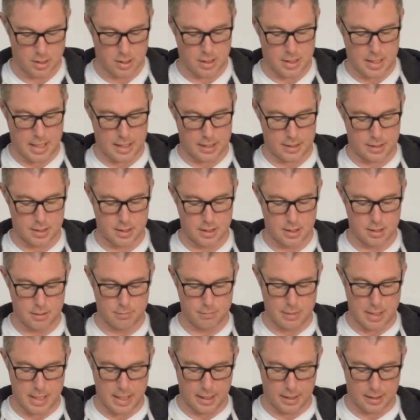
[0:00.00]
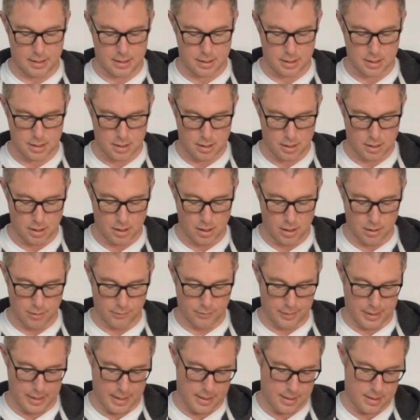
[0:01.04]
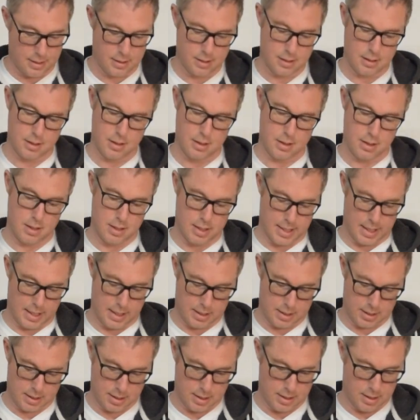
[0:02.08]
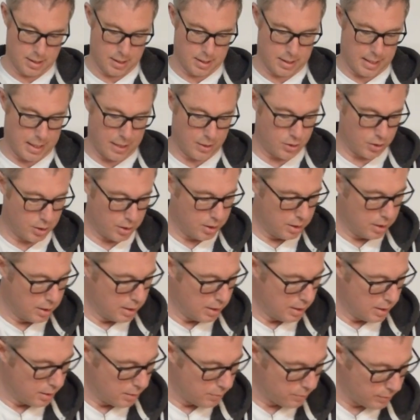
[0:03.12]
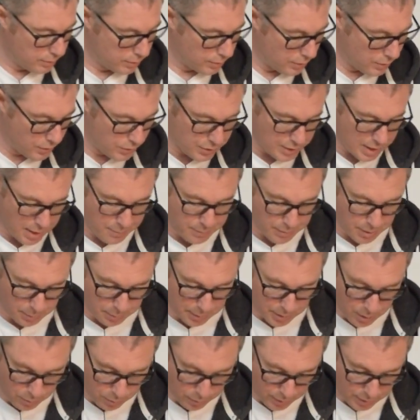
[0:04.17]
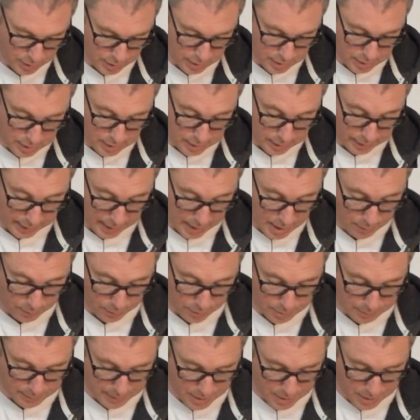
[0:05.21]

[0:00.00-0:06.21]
and that makes a lovely, neat connection. We'll do the same with the blue one. Again, you want to